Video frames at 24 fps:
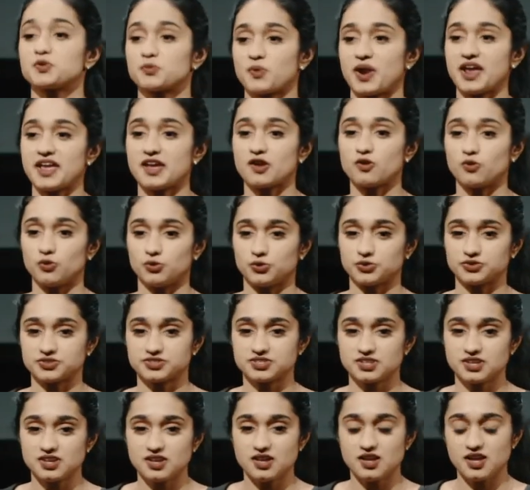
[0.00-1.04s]
the right
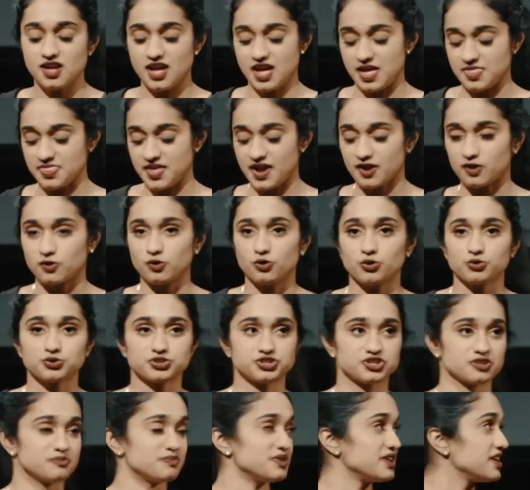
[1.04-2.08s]
goals. And that goal
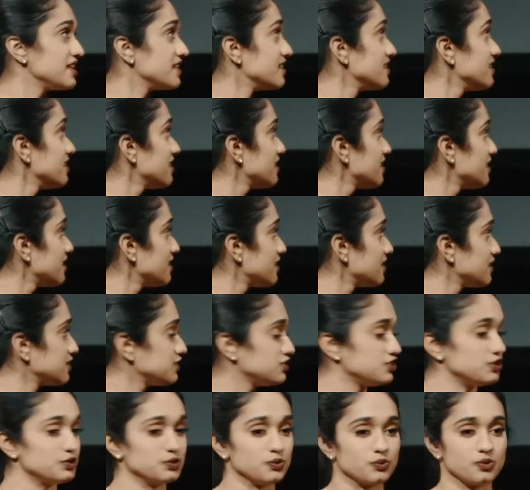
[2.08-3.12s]
should be
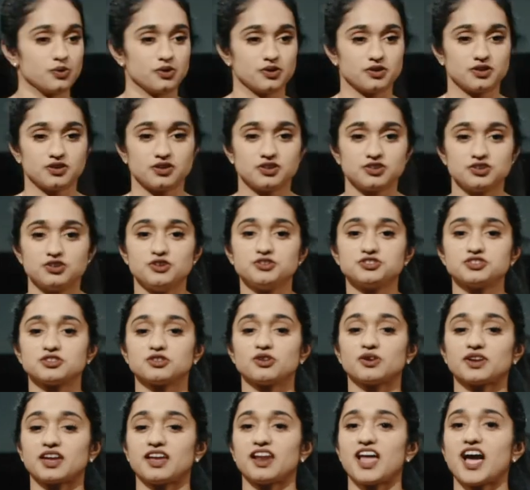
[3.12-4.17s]
you. You should
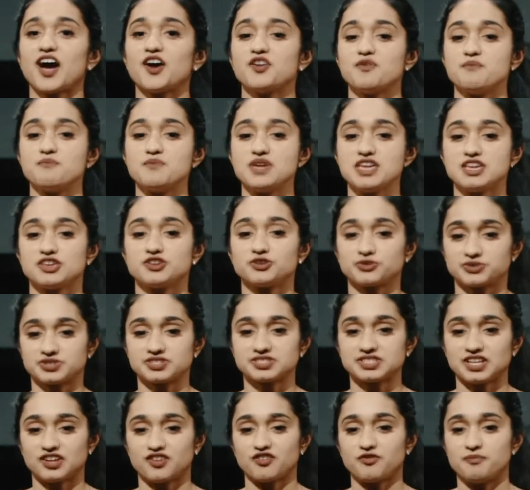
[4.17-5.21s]
look at how to make
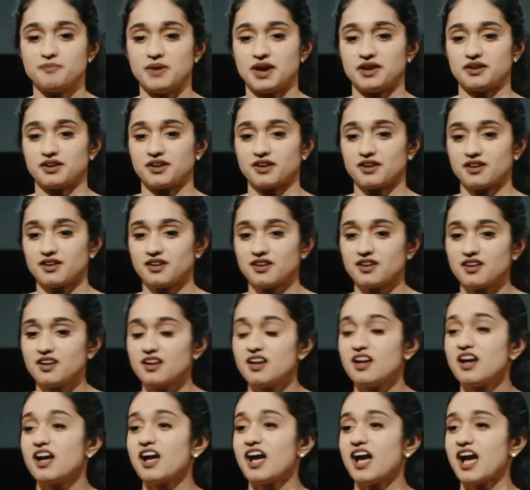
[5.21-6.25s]
yourself better,
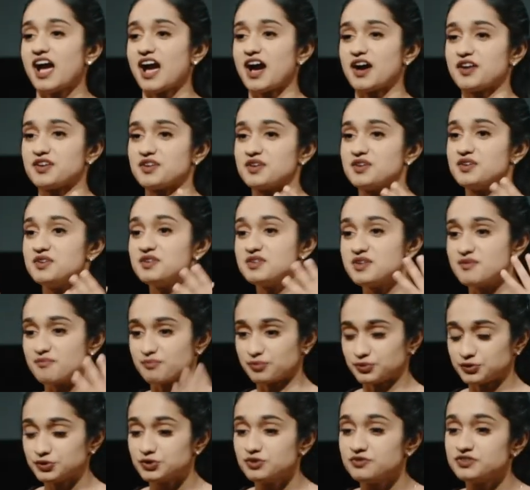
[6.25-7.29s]
how to
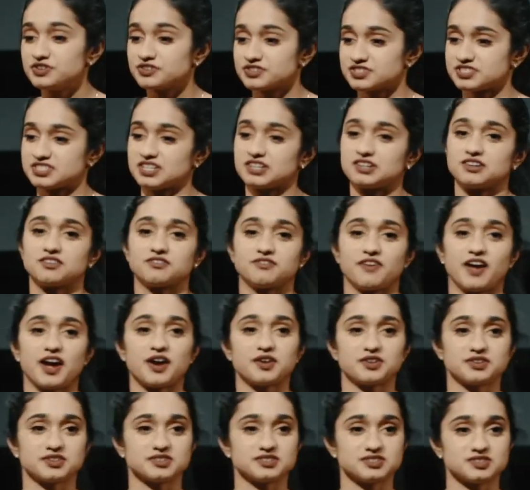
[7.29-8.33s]
improve yourself,
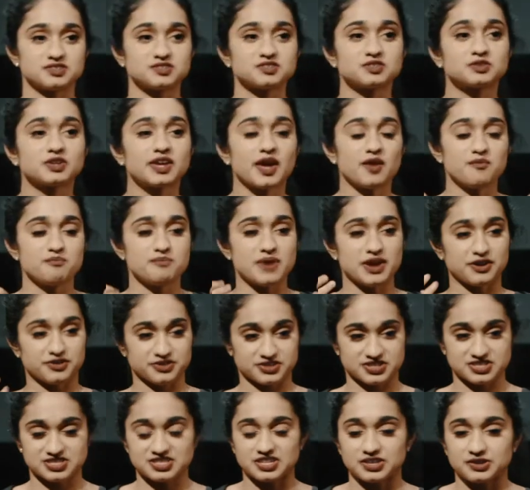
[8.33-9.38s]
how to get
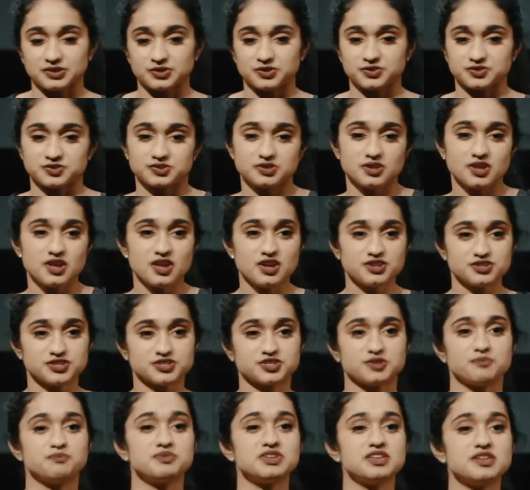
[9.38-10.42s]
better skills,
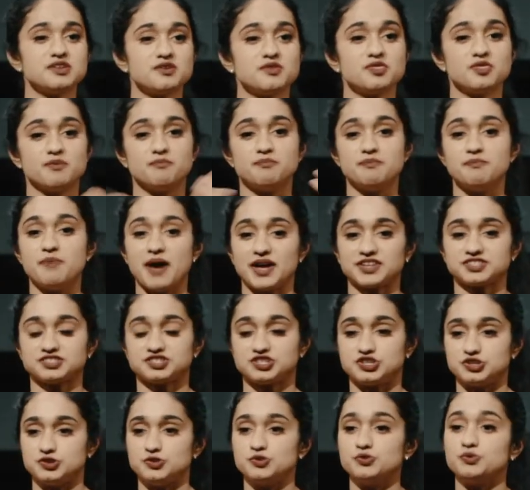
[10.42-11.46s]
just to be the
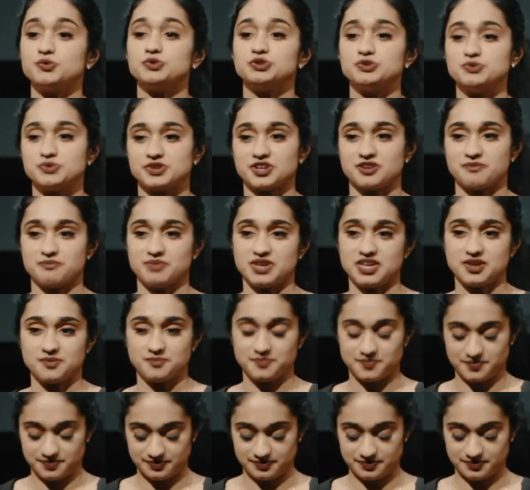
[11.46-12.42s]
best you you can be.